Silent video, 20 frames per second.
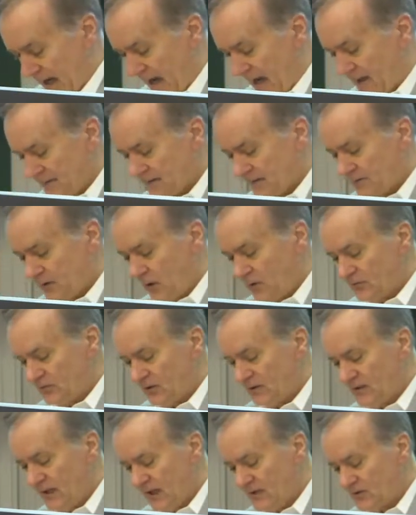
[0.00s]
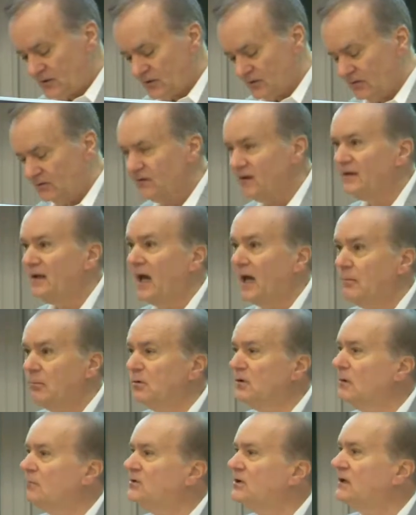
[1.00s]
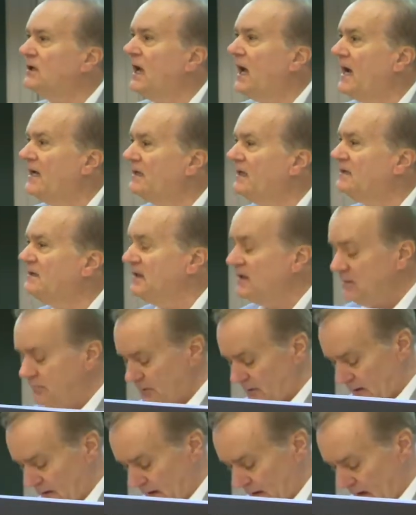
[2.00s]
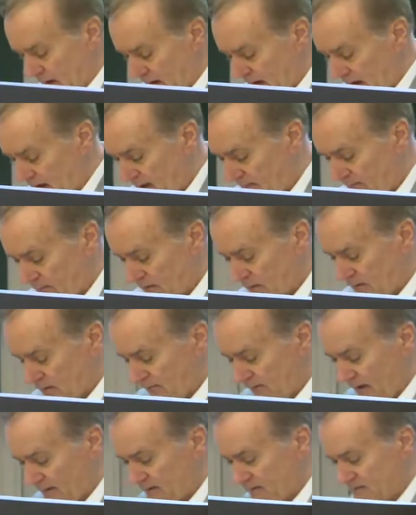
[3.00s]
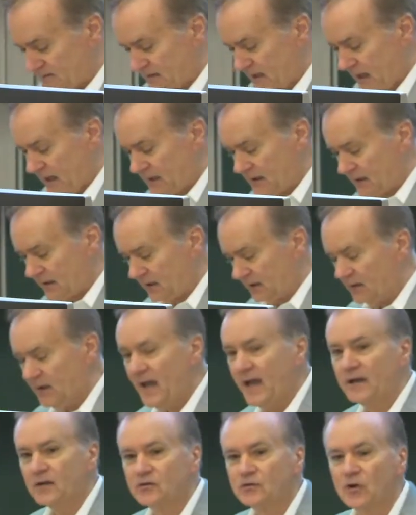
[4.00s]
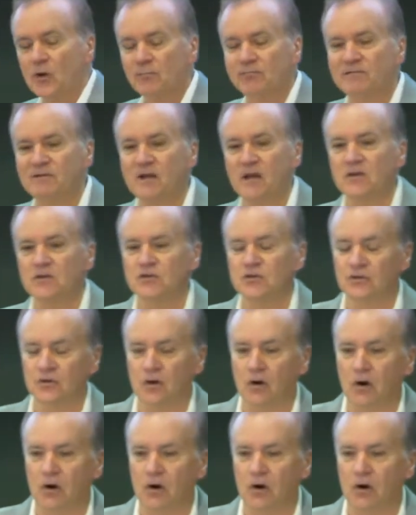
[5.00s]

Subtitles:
and that those connections enable them to gain a deeper level of understanding and interpretation